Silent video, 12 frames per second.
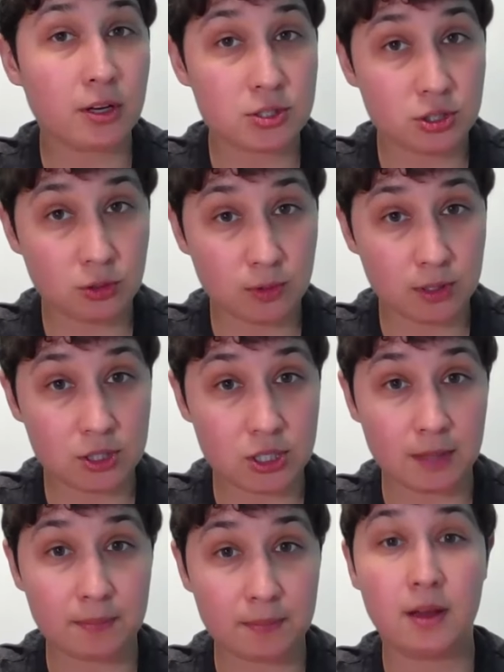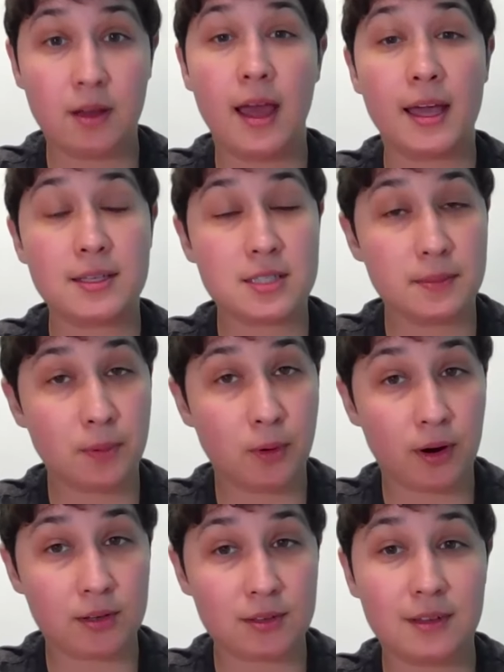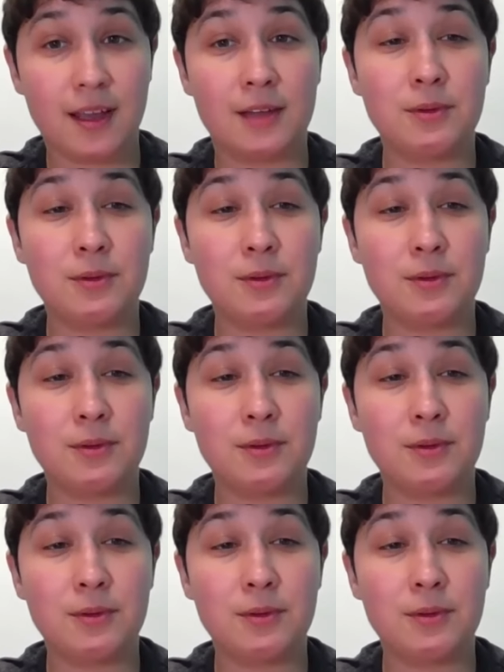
their stewardship and support,